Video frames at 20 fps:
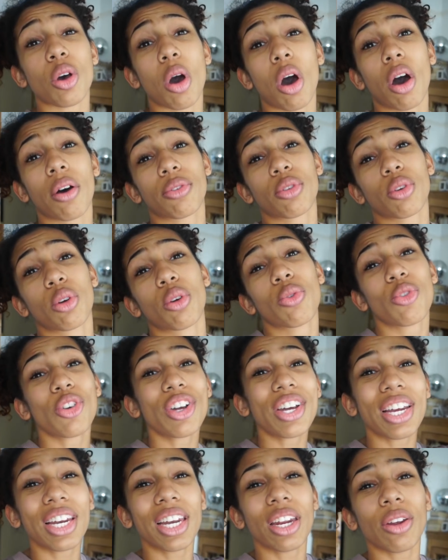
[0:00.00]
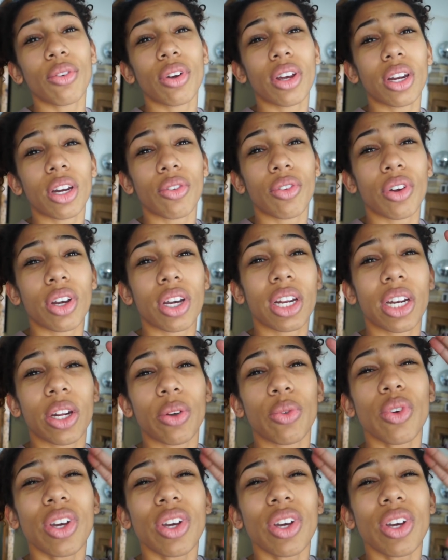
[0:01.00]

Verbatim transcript: So after a really, really, really,